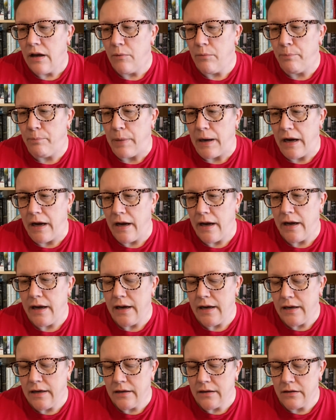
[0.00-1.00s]

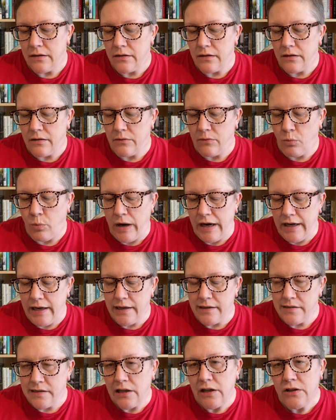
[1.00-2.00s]
by waiting
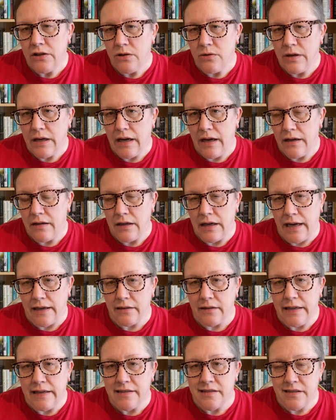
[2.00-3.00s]
until you get
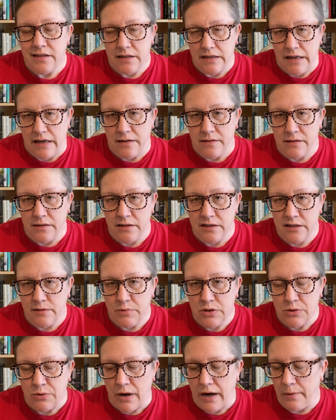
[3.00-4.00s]
at least 1,000
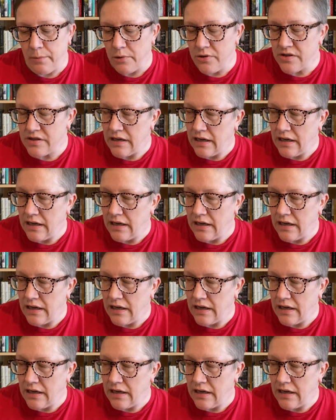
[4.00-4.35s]
subscribers.